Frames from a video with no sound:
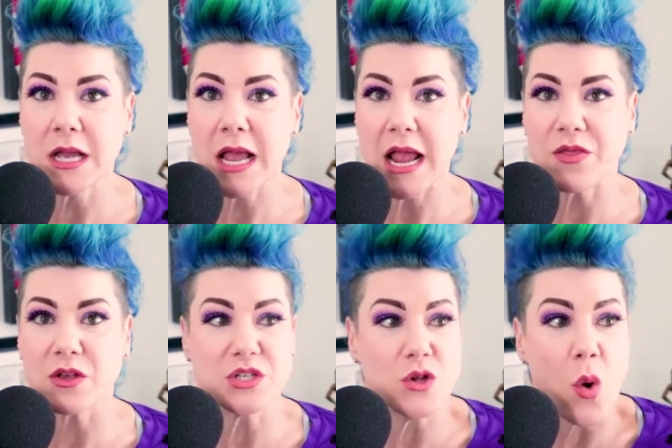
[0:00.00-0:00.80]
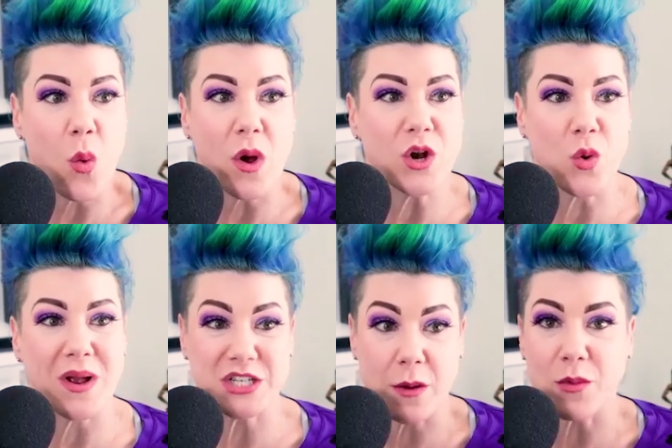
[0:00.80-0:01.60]
And there's no wonder why
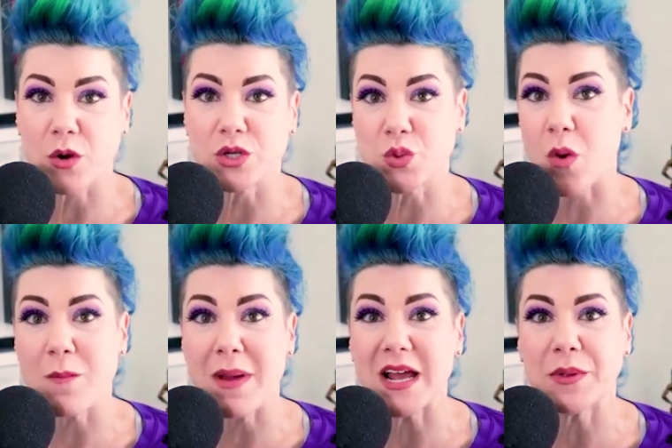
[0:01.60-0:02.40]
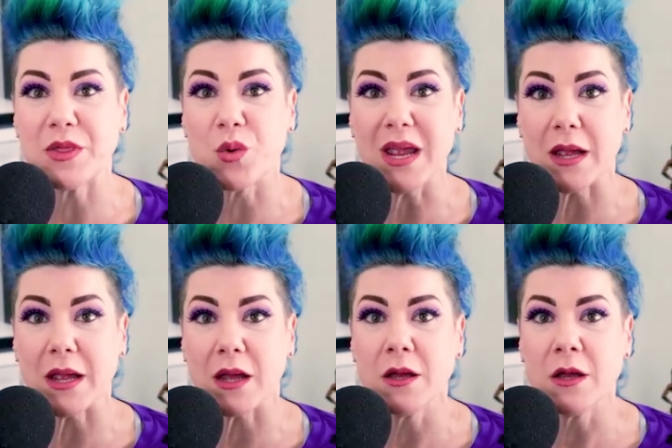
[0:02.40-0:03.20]
some girls wore makeup in the ring.